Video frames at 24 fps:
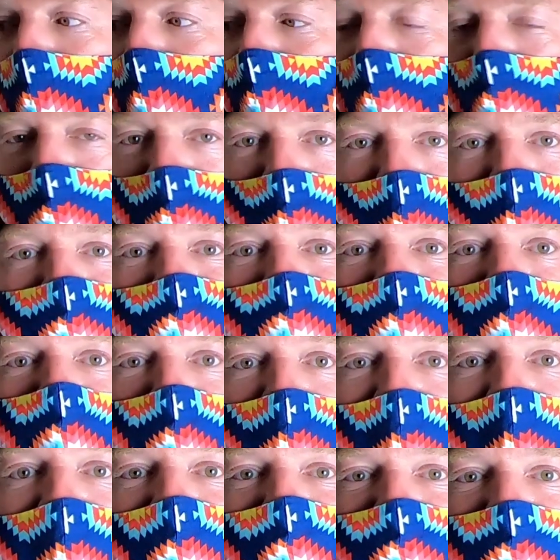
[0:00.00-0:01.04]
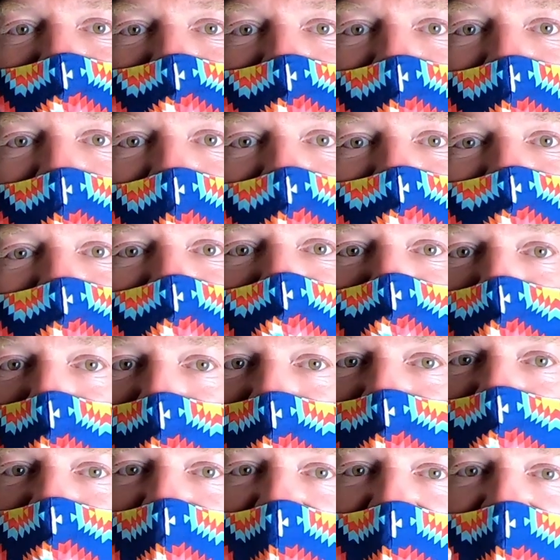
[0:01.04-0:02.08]
plastic bags in his hands and he
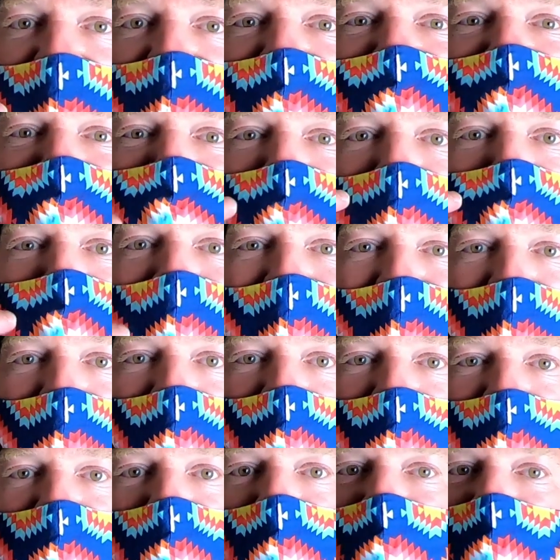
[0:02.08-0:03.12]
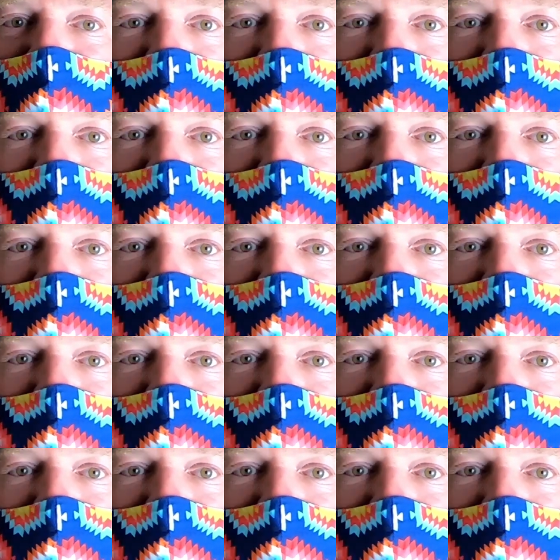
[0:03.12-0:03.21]
put his hands in my mouth. It was